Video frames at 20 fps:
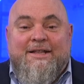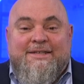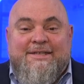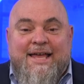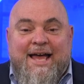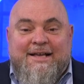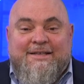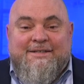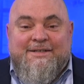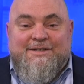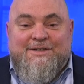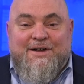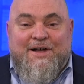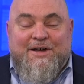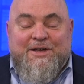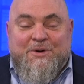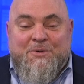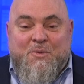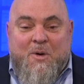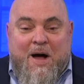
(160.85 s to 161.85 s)
it sexist all
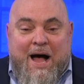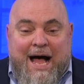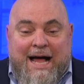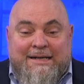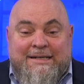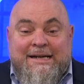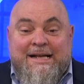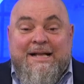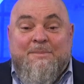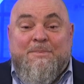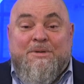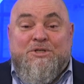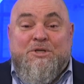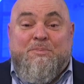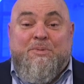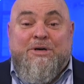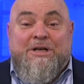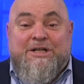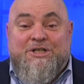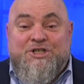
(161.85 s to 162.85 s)
you want. Oh, but you I put
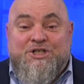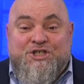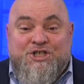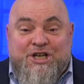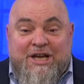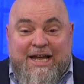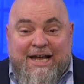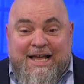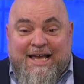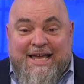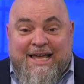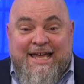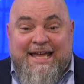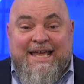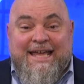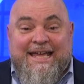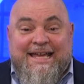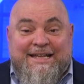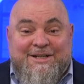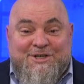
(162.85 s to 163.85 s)
might. A chick
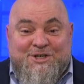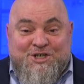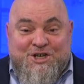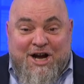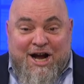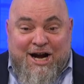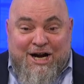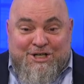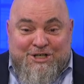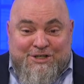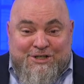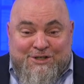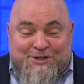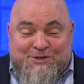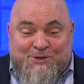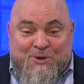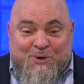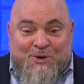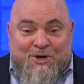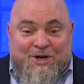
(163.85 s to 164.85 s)
in charge of the
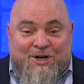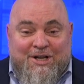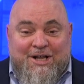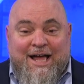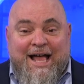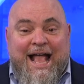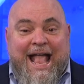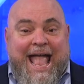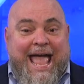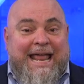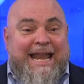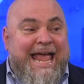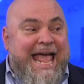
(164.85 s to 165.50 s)
school, and